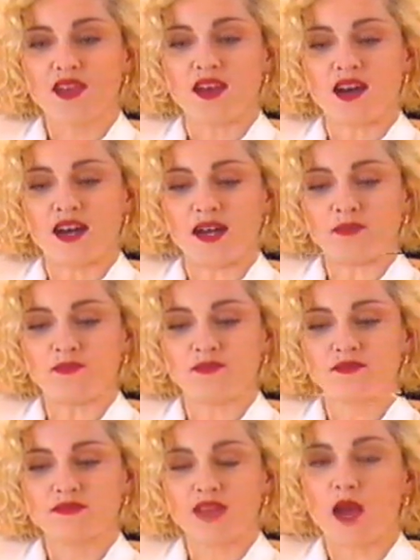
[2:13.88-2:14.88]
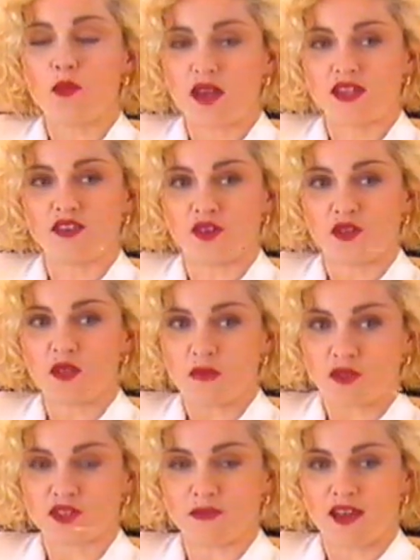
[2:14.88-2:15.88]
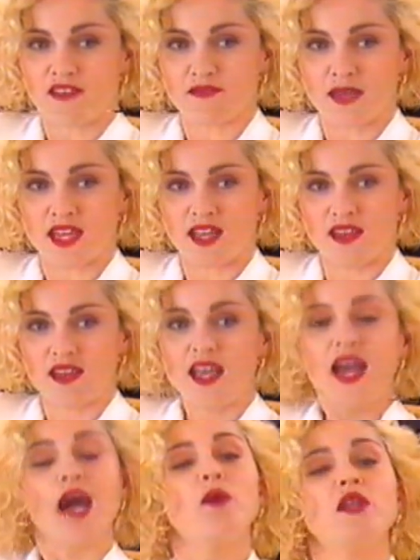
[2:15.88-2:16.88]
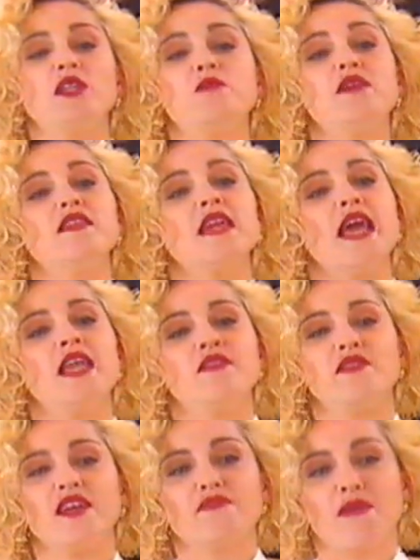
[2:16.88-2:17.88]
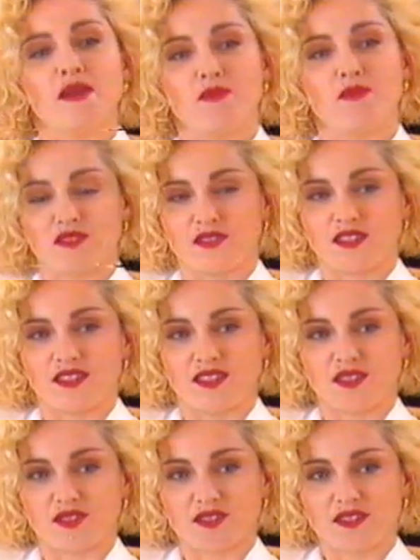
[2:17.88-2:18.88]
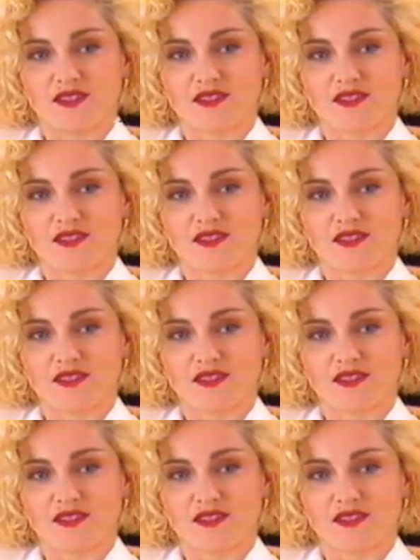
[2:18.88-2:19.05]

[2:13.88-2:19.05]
I wanted to earn the most amount of money. I wanted to be the envy of my brothers and sisters.